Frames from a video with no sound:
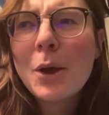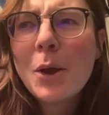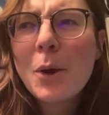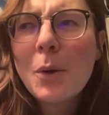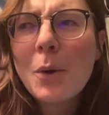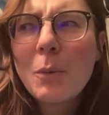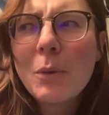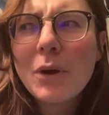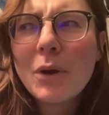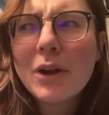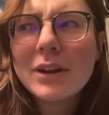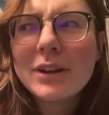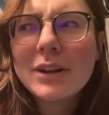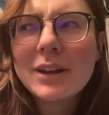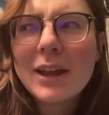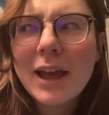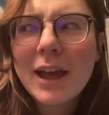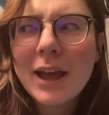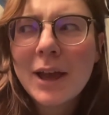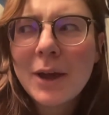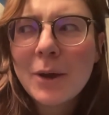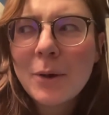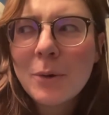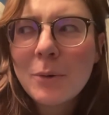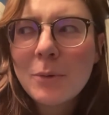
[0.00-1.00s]
Where
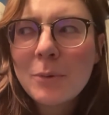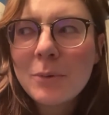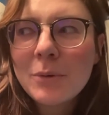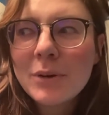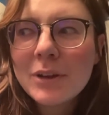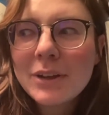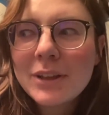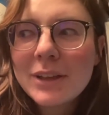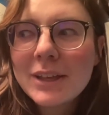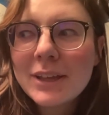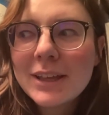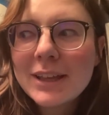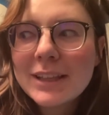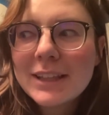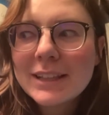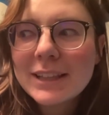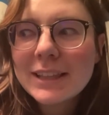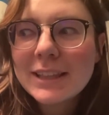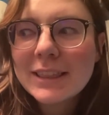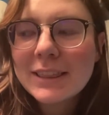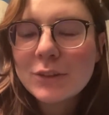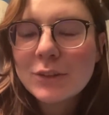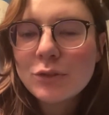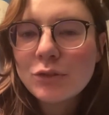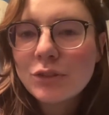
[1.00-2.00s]
now,
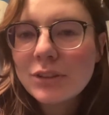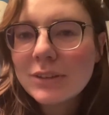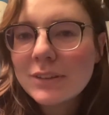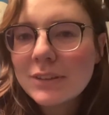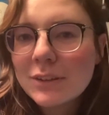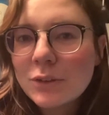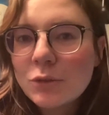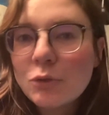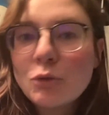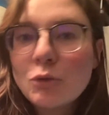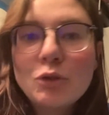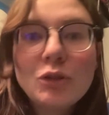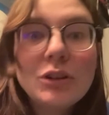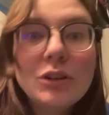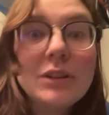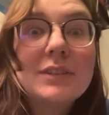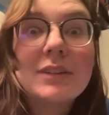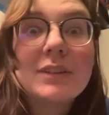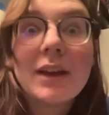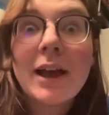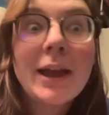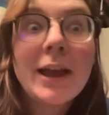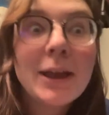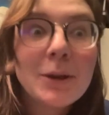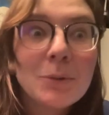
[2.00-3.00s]
like that she, she
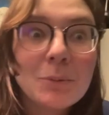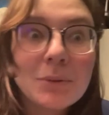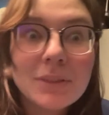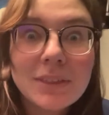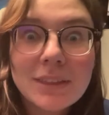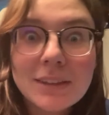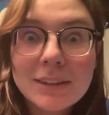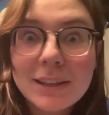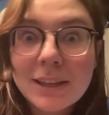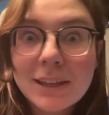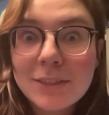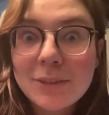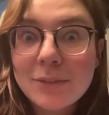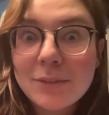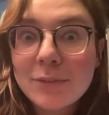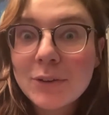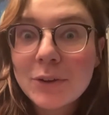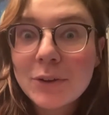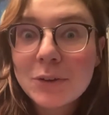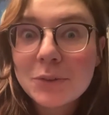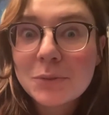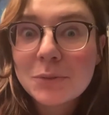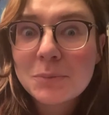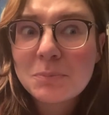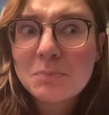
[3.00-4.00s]
died within like the
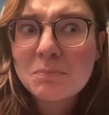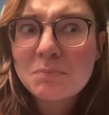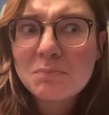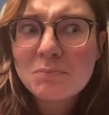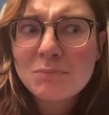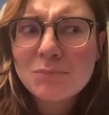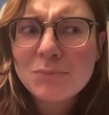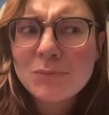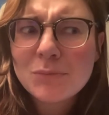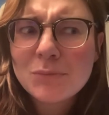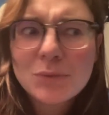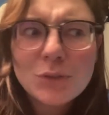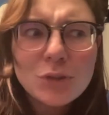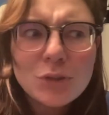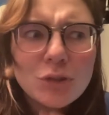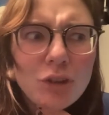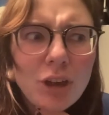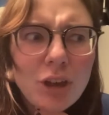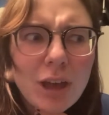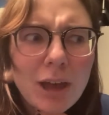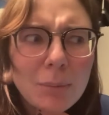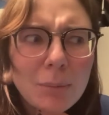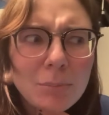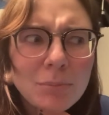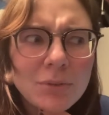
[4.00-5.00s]
first
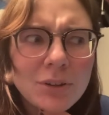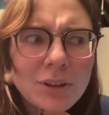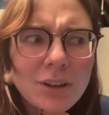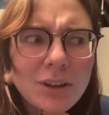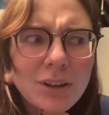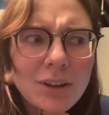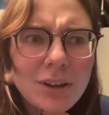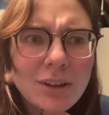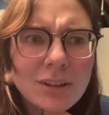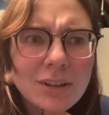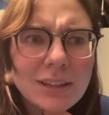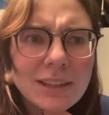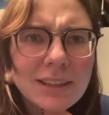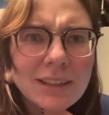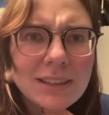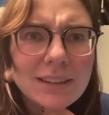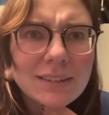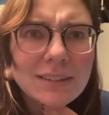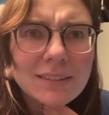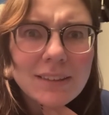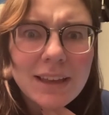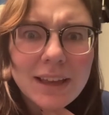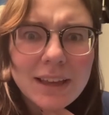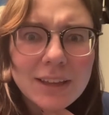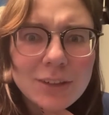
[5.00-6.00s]
chapter or like the
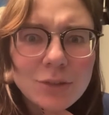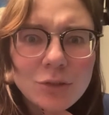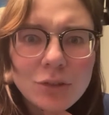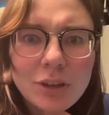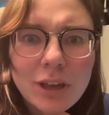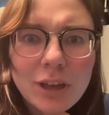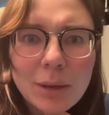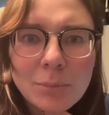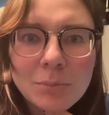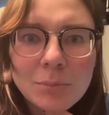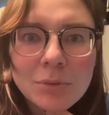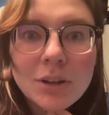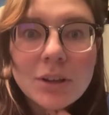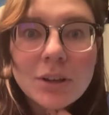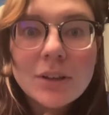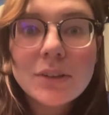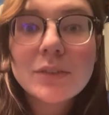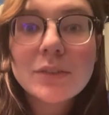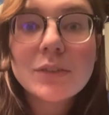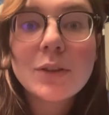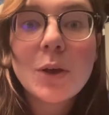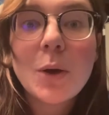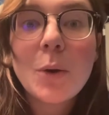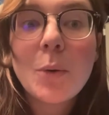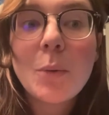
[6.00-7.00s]
second chapter.
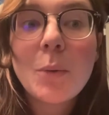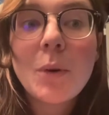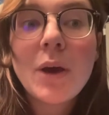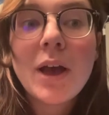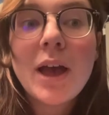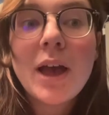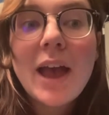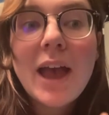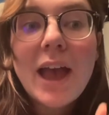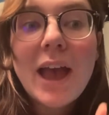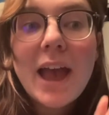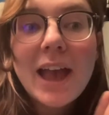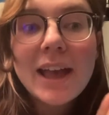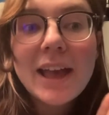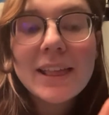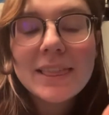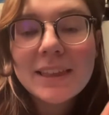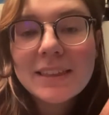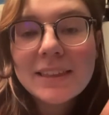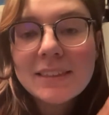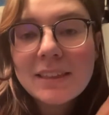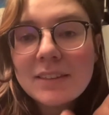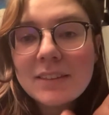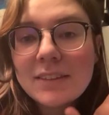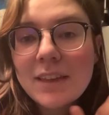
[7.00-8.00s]
So I
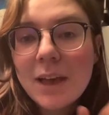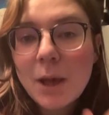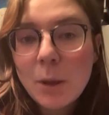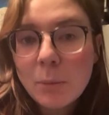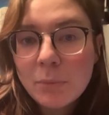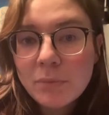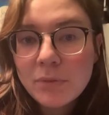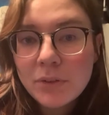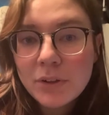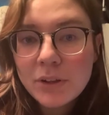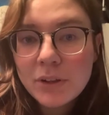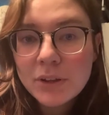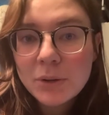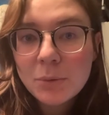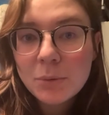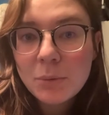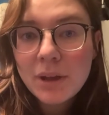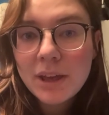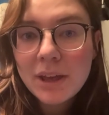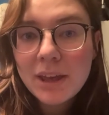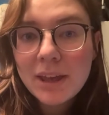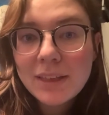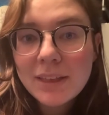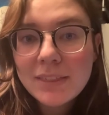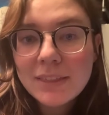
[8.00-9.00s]
think that's helpful in a
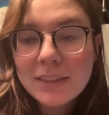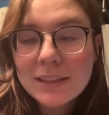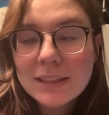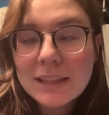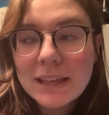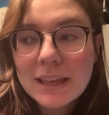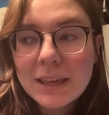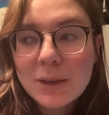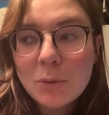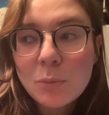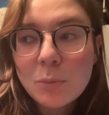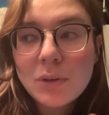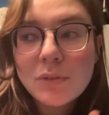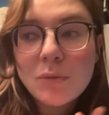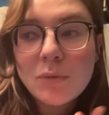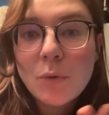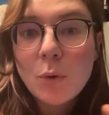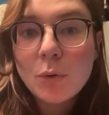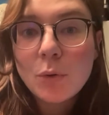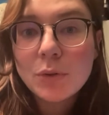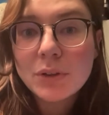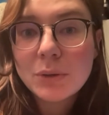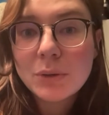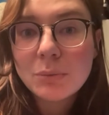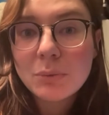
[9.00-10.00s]
way that like we've
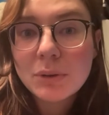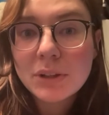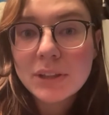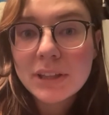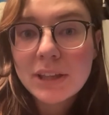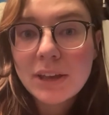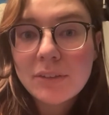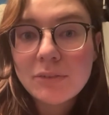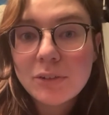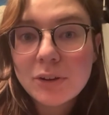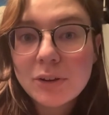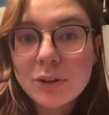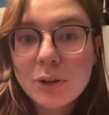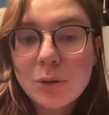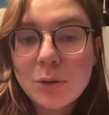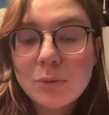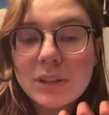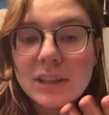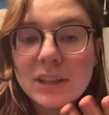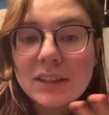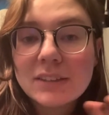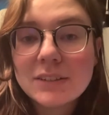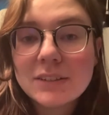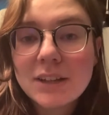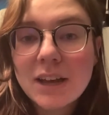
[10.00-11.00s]
only really ever known
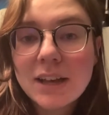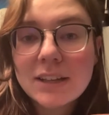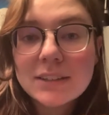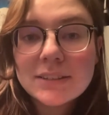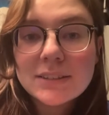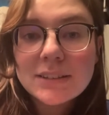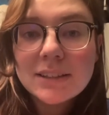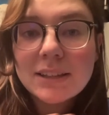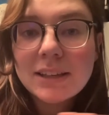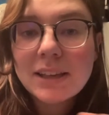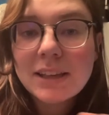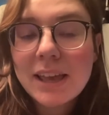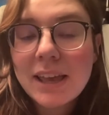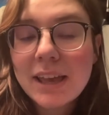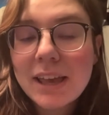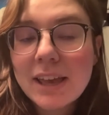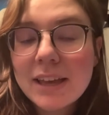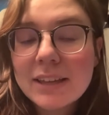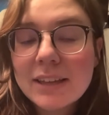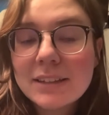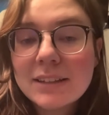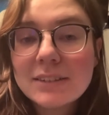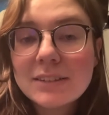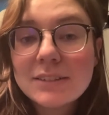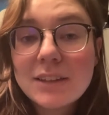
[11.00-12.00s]
like Stassi
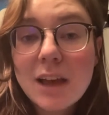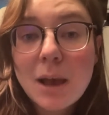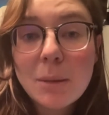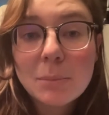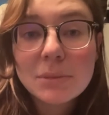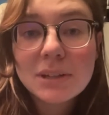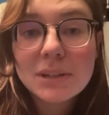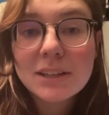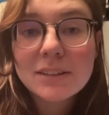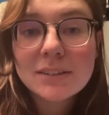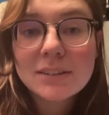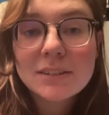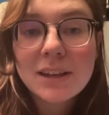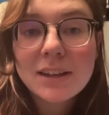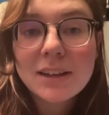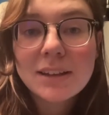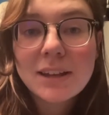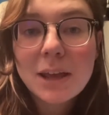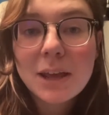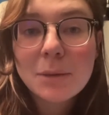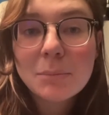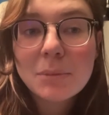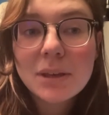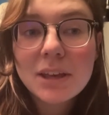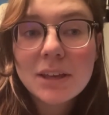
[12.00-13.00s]
and Dominic's
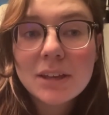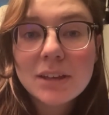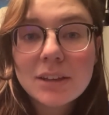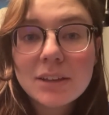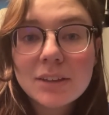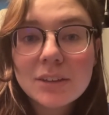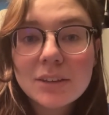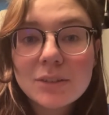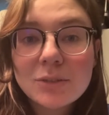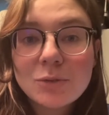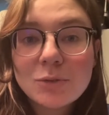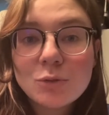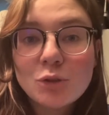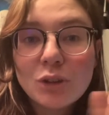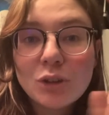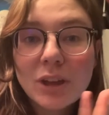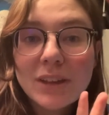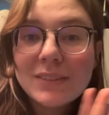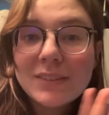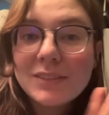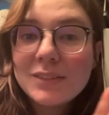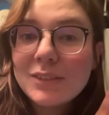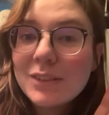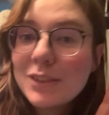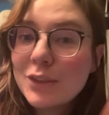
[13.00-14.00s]
dynamic,
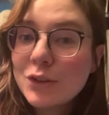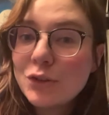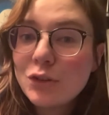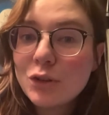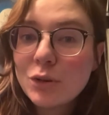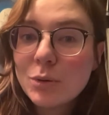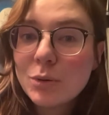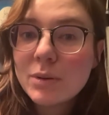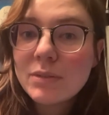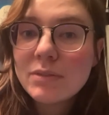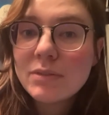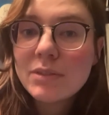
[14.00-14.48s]
just the two of